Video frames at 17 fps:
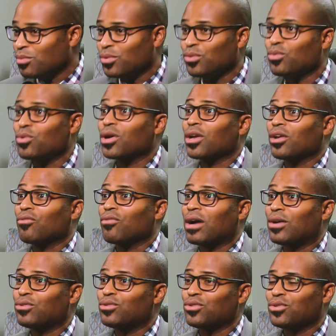working
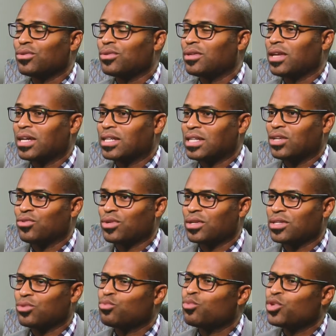around you, and et cetera,
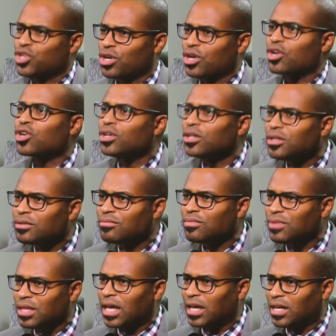which are good
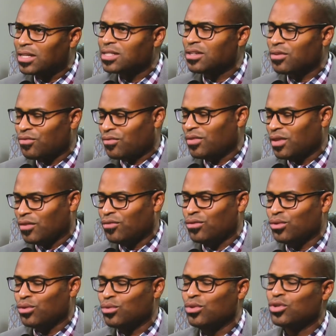things if
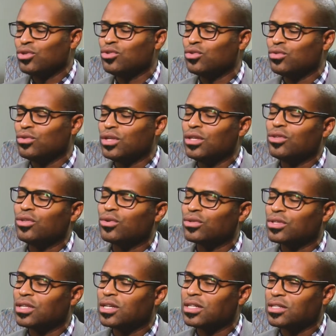you do need
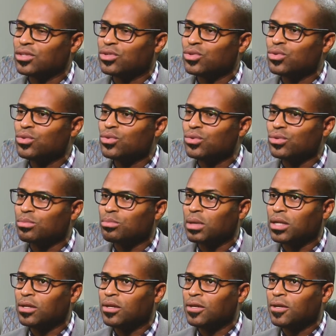those things as tools.
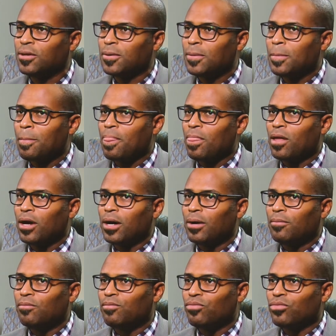But
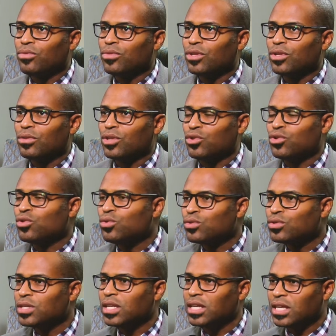the
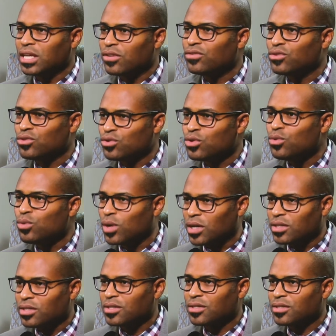tools that he gives to
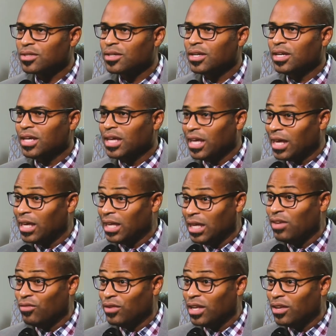us,
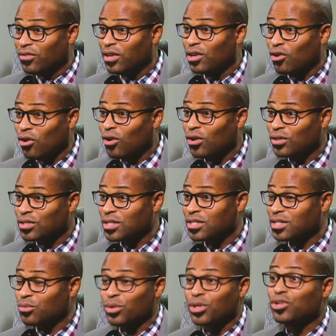even if he calls us
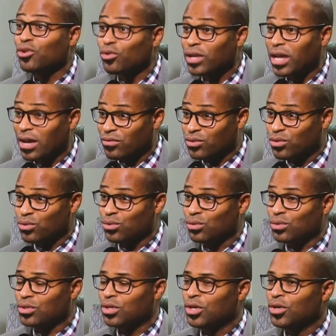and we don't have
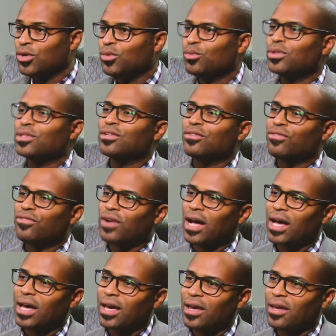tools, will
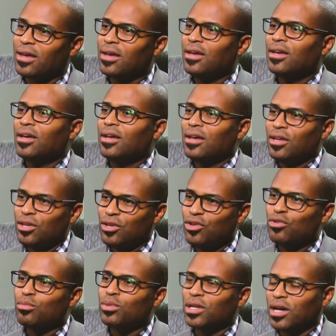defy
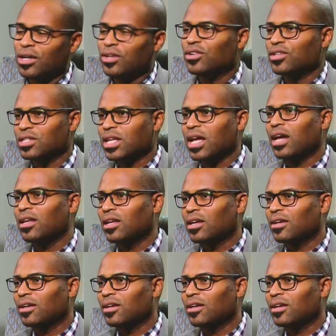human understanding.